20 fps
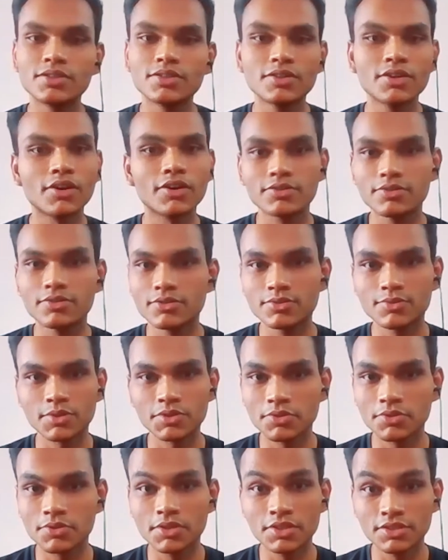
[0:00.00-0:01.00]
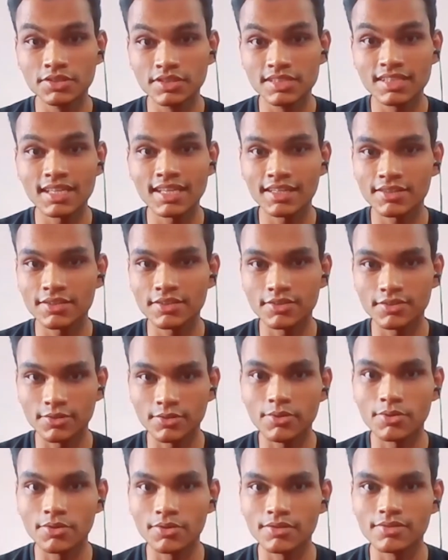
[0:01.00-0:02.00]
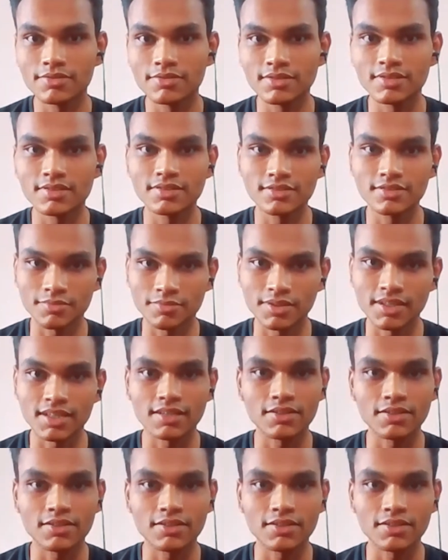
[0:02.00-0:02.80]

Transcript: God knows what's going inside your whole system, right?